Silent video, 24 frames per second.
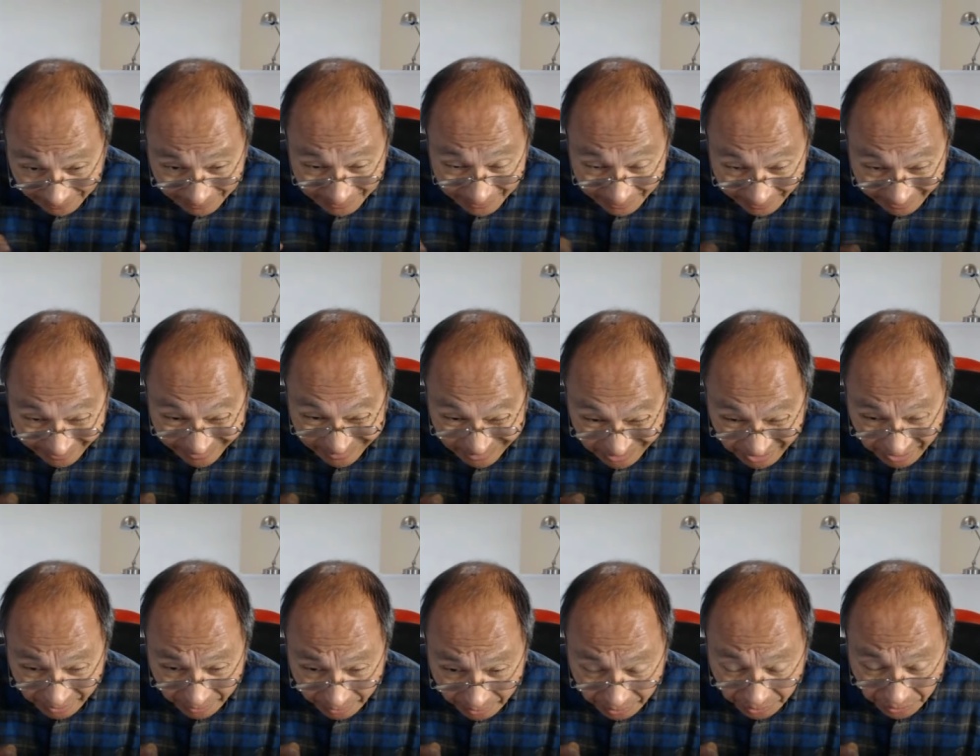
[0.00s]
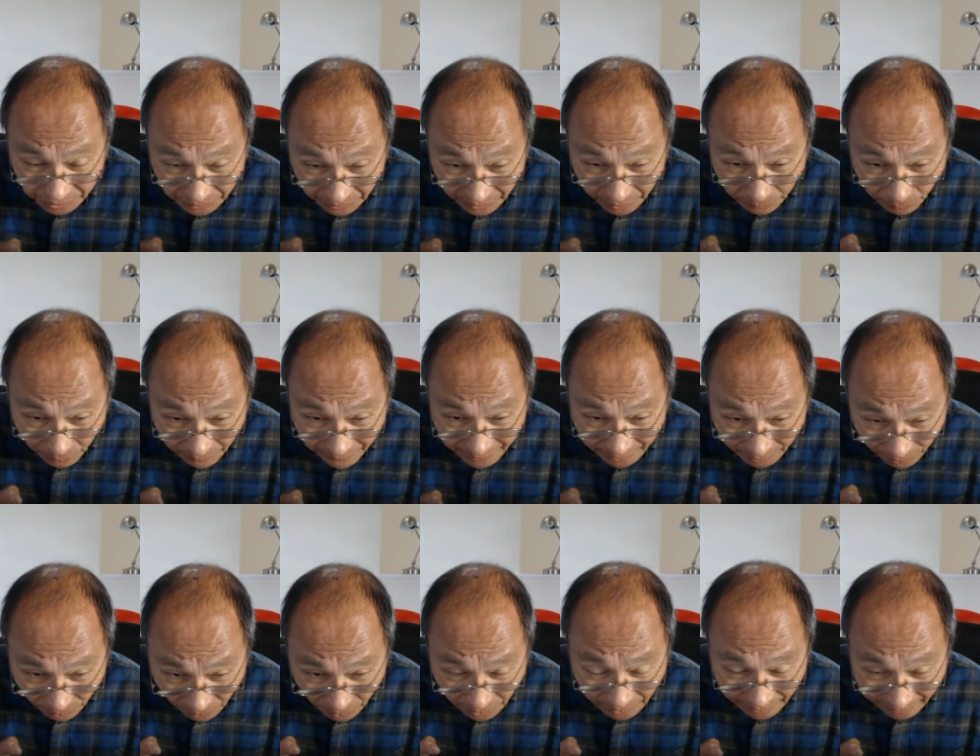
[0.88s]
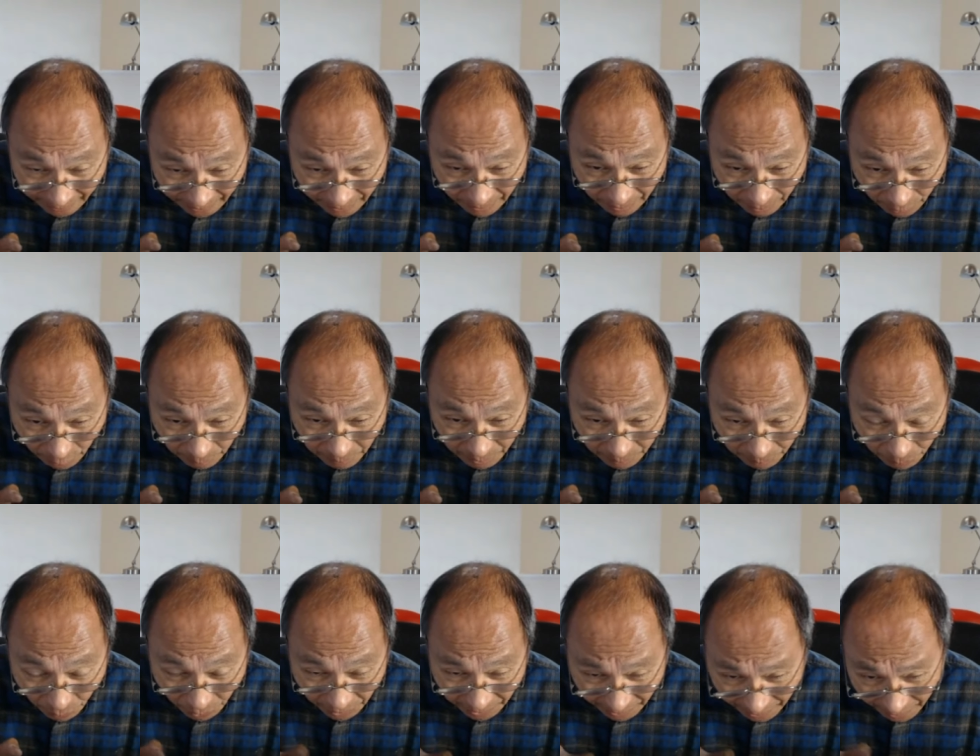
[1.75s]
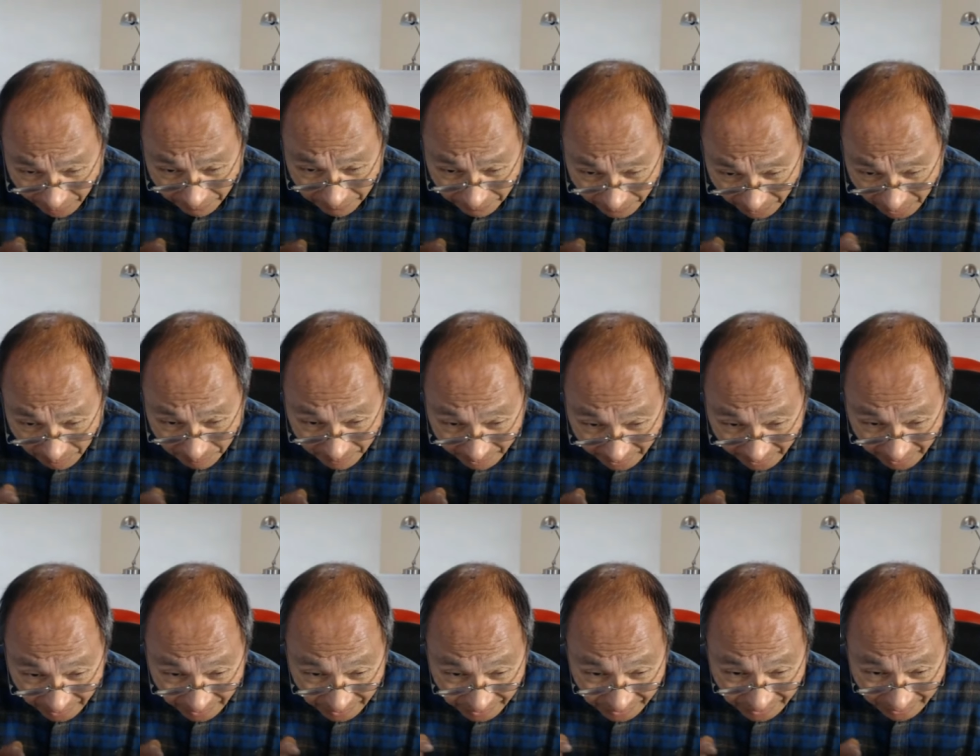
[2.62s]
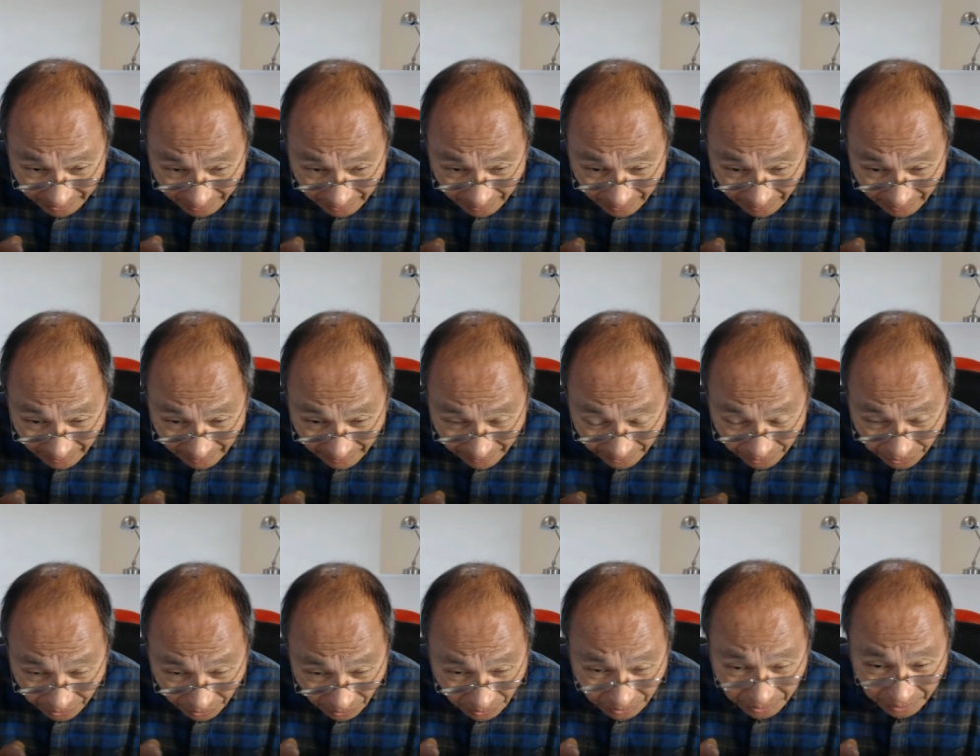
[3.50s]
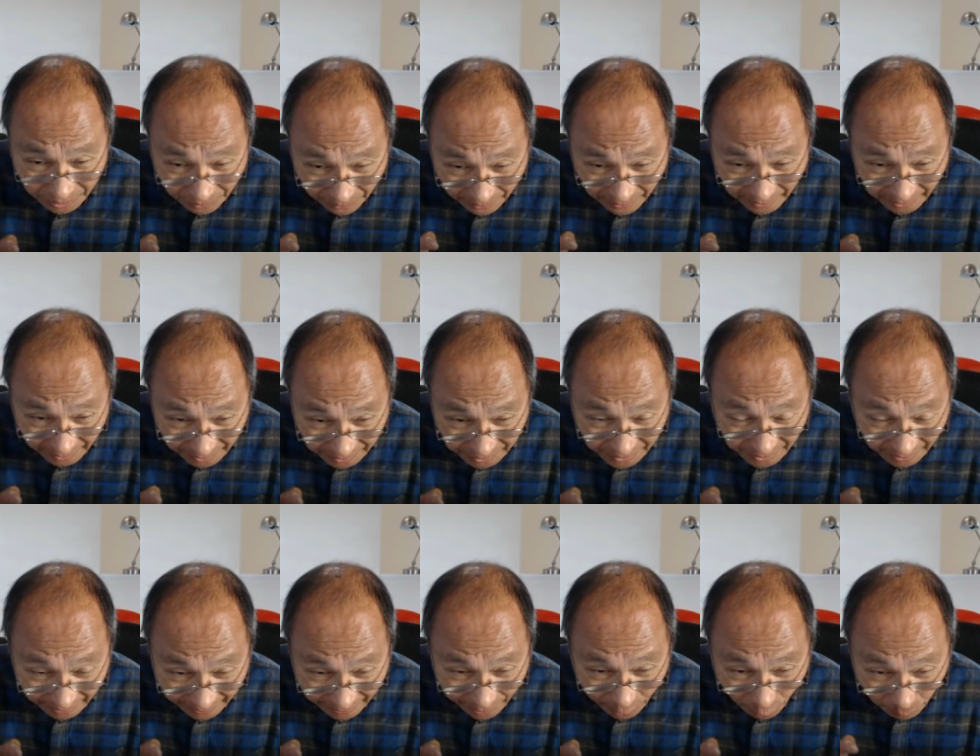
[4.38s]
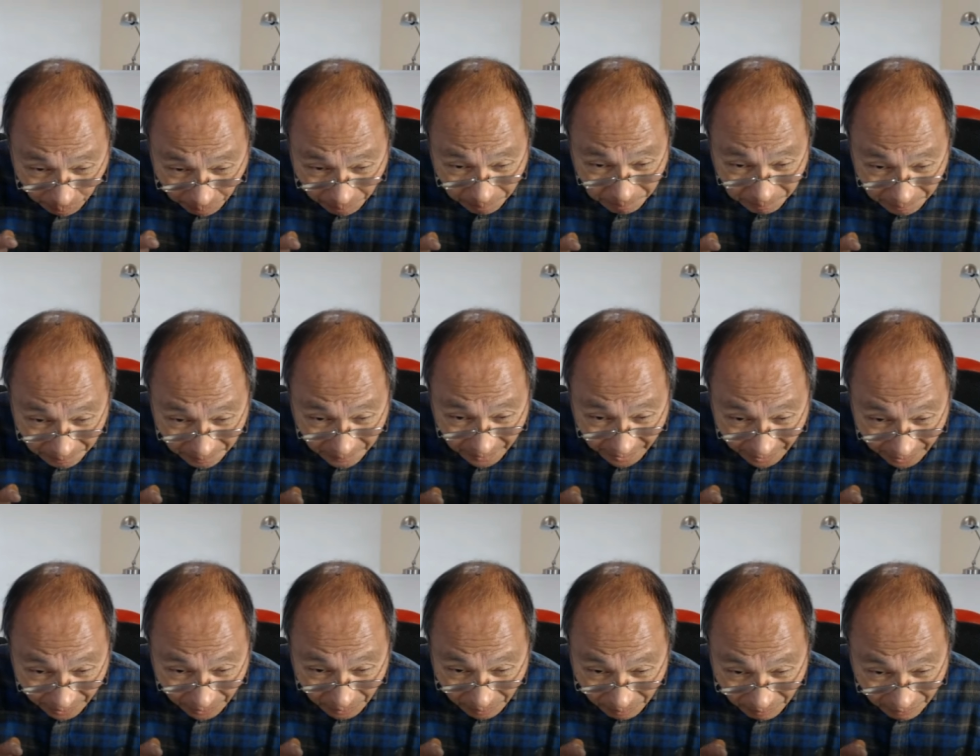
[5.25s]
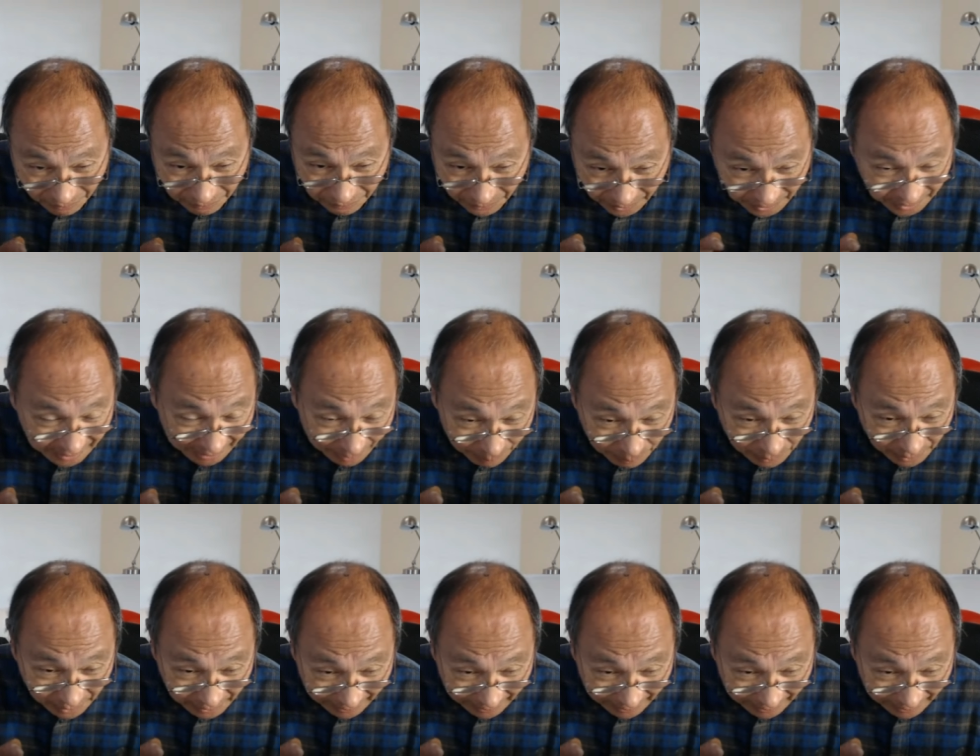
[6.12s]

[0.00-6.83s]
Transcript: that is an issue that we've got to look at a little bit more carefully because there's also things that help, you know, for example, in